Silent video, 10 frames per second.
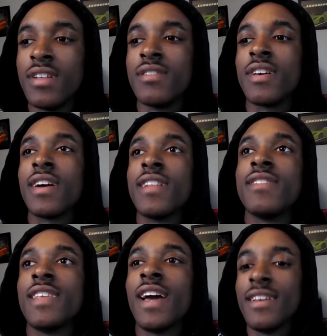Like,
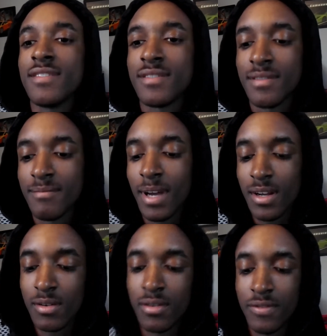that's my
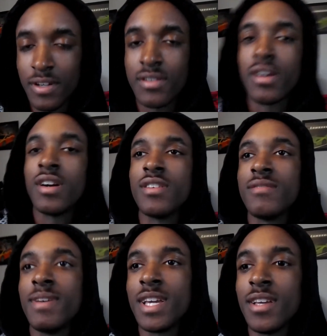goal for this car, is
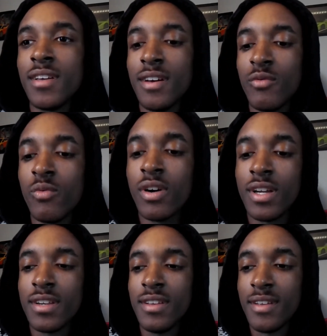to make it one